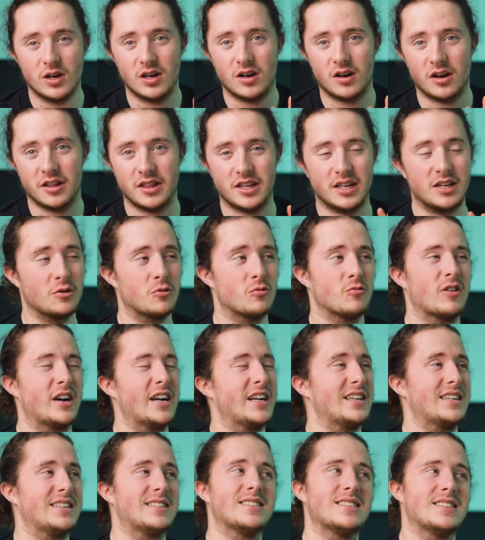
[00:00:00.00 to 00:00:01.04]
I think
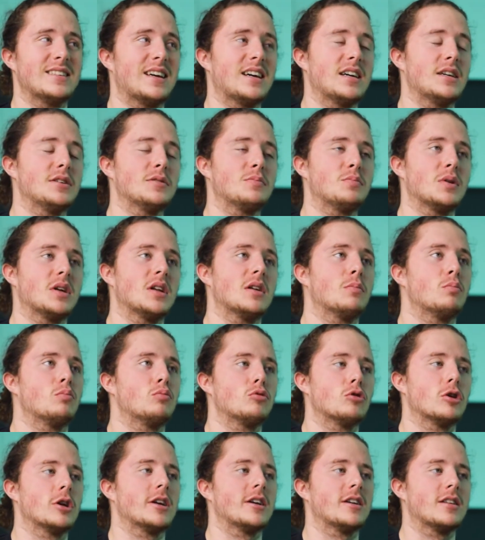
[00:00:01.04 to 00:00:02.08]
already today has been a
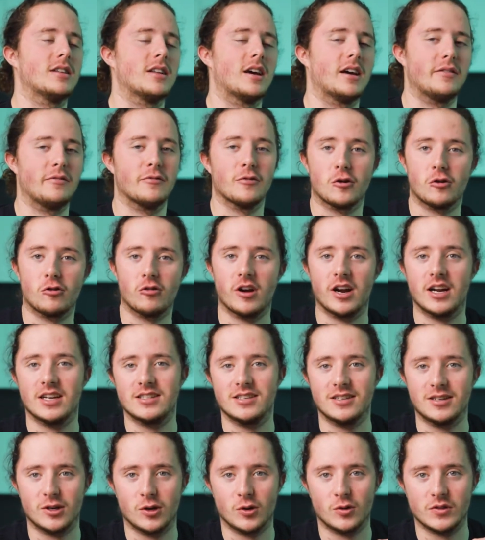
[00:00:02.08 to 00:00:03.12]
brilliant day for
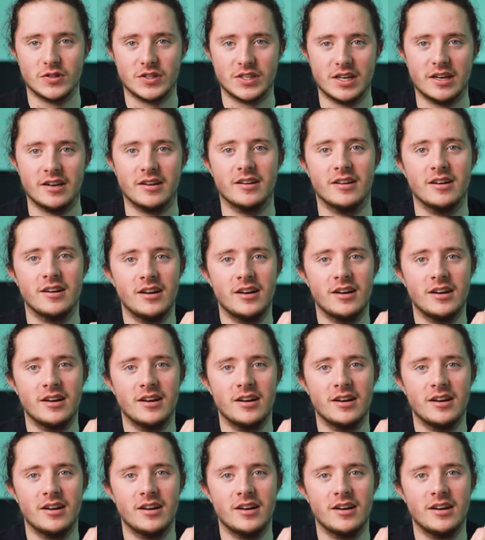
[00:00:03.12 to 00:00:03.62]
creating content.